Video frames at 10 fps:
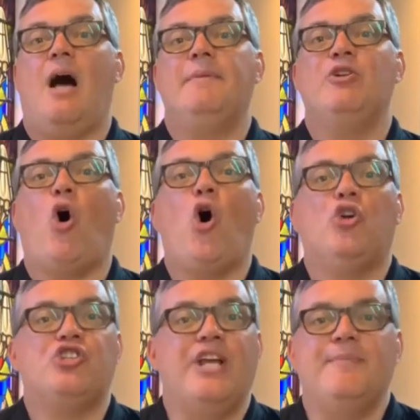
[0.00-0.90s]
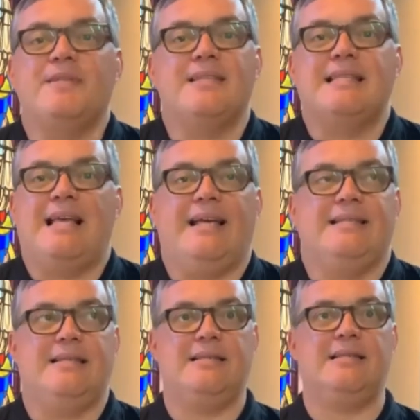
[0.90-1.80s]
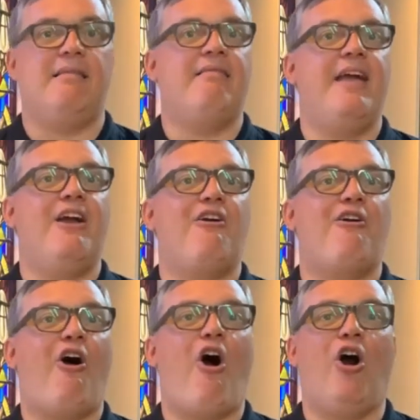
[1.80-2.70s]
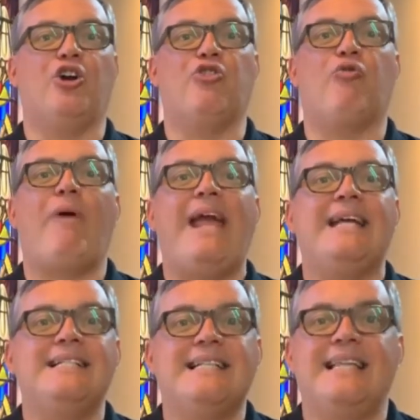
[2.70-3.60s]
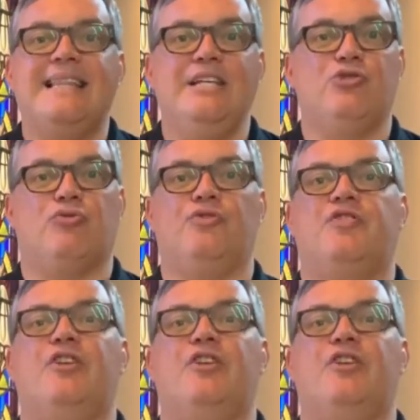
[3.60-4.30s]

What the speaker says: in all shapes and sizes. There are grand cathedrals that are